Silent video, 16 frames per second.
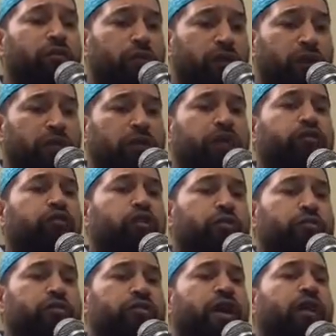in
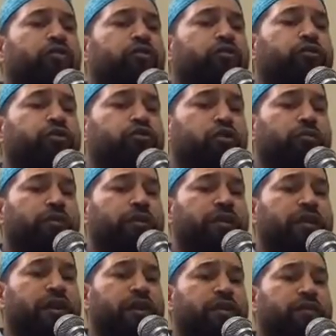terms of how to determine
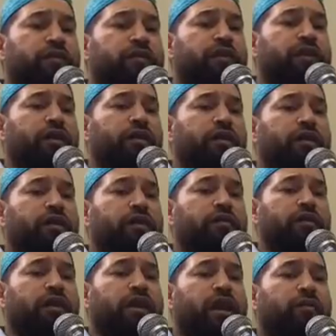the
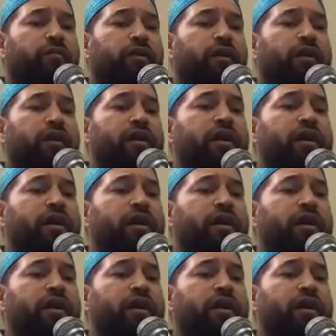Kaaba.